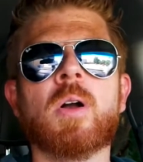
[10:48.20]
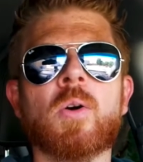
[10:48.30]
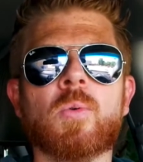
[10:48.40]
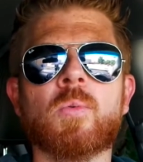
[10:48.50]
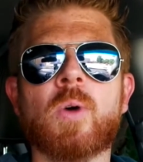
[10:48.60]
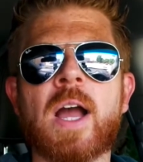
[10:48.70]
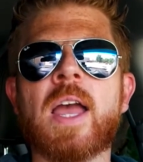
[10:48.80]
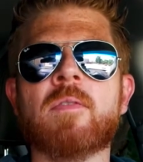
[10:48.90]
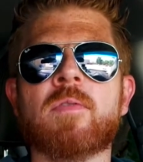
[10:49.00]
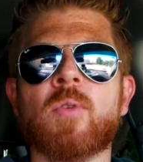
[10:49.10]
"Oh, I
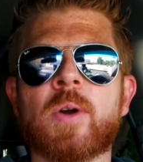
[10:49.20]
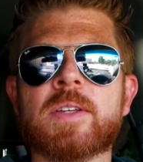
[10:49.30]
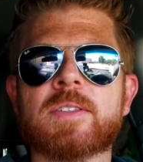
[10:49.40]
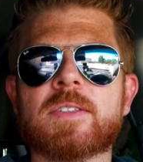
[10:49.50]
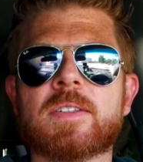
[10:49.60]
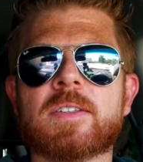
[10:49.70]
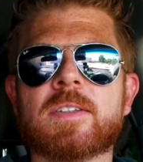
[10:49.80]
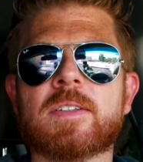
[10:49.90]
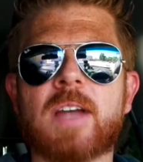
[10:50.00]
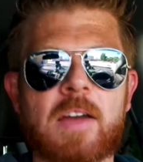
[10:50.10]
have a voice.
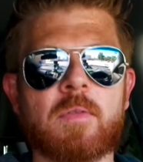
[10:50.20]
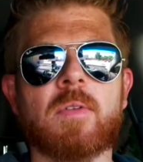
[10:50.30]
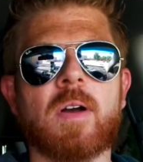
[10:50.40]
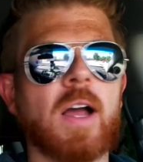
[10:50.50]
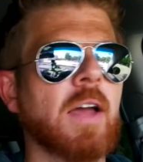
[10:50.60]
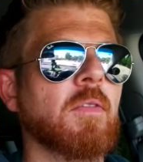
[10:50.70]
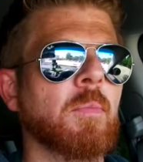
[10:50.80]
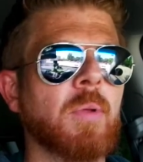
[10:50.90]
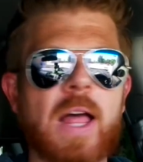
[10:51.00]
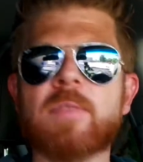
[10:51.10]
I have a
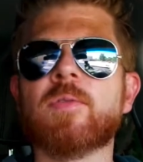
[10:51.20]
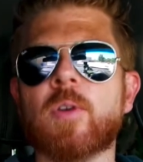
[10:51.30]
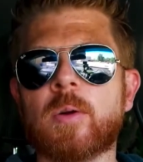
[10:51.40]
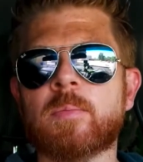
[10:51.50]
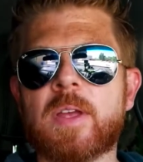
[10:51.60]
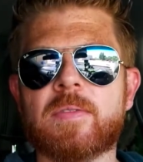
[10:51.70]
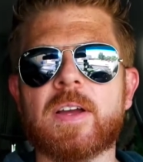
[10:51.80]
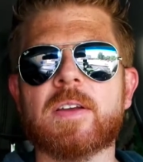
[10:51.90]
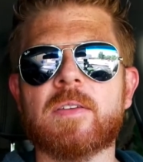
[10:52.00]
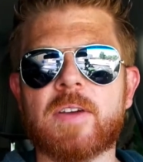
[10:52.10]
platform if
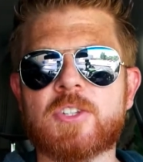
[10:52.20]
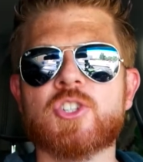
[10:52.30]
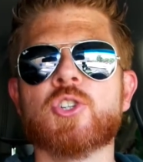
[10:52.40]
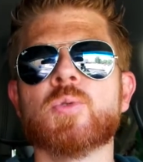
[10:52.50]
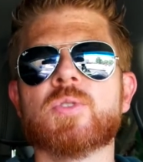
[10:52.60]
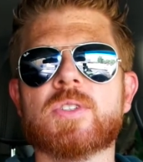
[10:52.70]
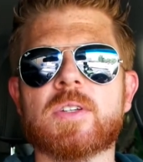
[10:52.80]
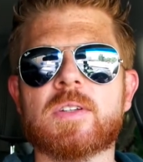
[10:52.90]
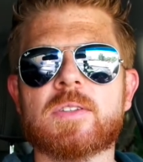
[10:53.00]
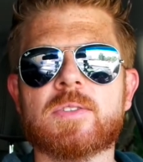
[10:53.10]
I choose
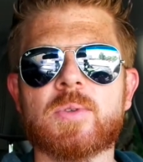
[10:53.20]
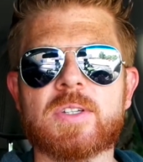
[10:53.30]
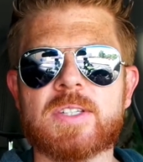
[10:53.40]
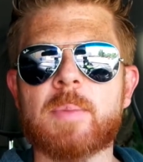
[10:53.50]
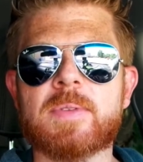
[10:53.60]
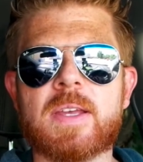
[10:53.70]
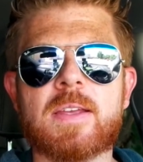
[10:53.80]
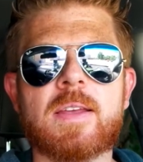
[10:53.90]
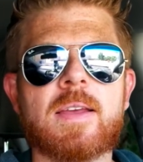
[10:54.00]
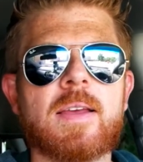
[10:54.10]
to accept
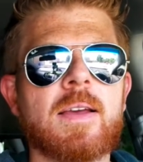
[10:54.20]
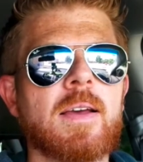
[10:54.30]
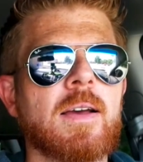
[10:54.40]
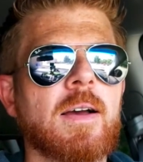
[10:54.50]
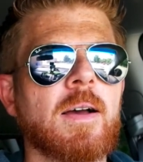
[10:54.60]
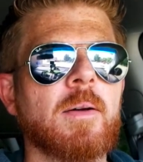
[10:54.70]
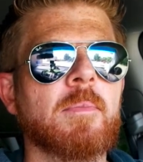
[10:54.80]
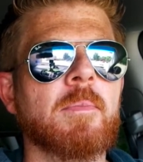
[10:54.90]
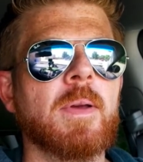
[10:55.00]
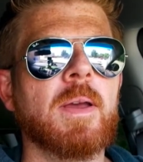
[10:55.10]
it.
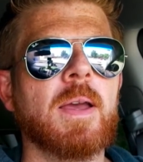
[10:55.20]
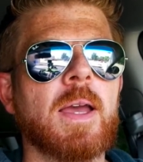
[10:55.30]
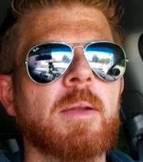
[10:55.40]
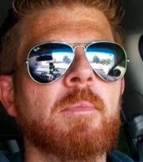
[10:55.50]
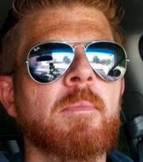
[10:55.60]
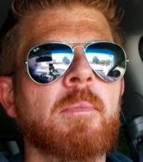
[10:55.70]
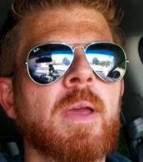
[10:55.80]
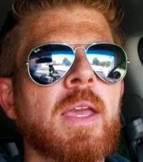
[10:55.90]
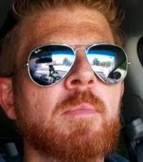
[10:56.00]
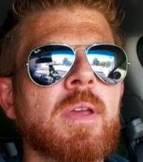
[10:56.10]
And
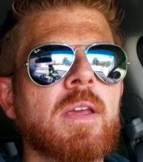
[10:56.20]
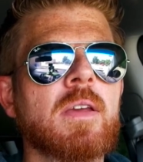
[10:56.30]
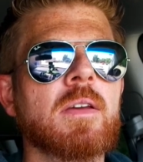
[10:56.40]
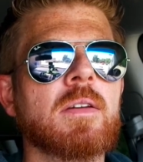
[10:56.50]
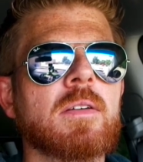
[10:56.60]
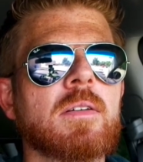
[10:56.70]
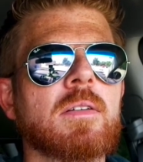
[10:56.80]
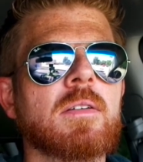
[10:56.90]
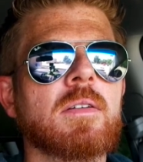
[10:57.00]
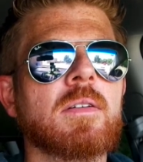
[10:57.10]
maybe
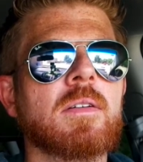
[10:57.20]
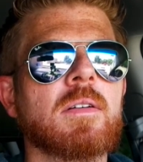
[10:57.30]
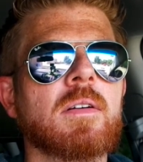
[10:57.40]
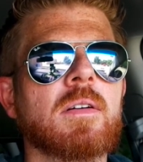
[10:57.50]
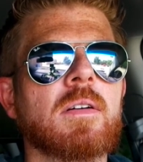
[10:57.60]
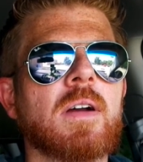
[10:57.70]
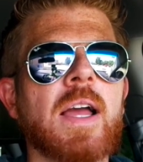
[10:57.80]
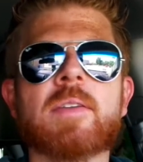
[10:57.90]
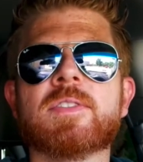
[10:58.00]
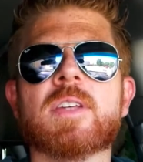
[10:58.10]

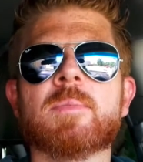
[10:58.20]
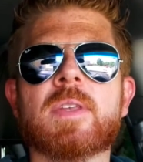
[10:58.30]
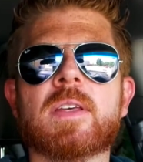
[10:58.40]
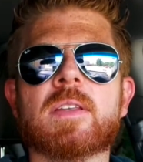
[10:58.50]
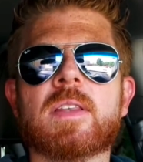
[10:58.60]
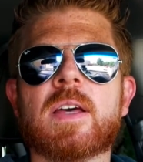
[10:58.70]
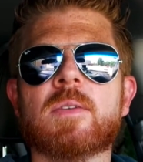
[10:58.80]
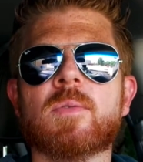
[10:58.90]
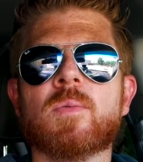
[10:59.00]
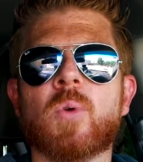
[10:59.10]
I have something
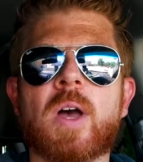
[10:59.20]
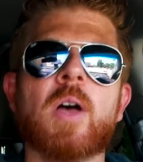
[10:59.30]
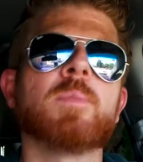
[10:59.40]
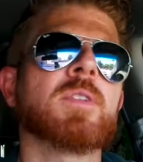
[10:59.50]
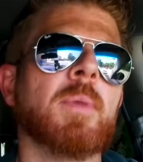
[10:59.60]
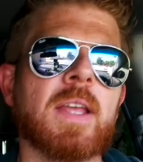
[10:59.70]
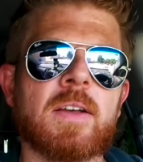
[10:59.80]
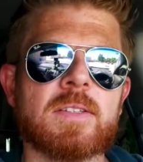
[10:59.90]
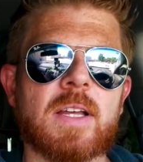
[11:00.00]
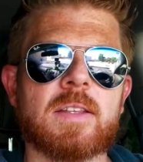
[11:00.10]
that will help somebody
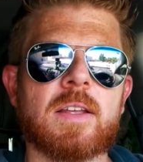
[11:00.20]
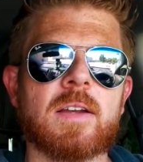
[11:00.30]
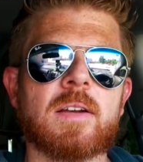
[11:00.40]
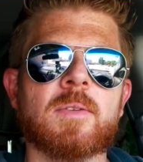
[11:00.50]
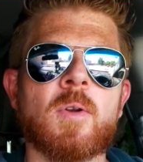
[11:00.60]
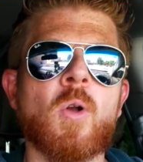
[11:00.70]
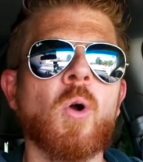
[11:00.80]
else out there,